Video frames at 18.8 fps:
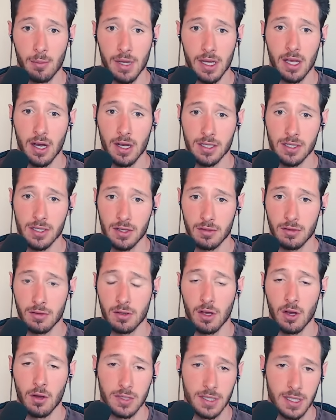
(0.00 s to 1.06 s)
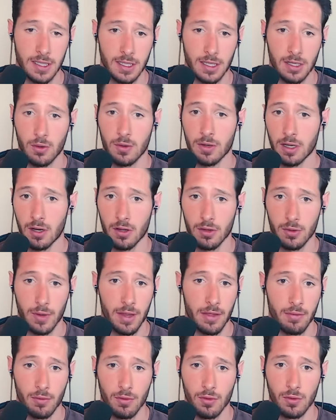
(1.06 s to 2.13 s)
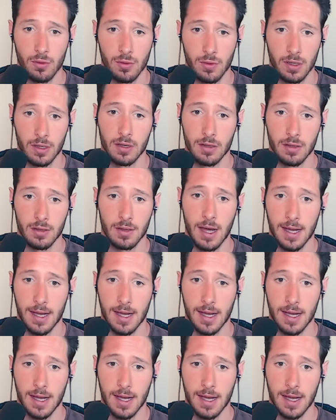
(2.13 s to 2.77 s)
because the glucose isn't going all the way through and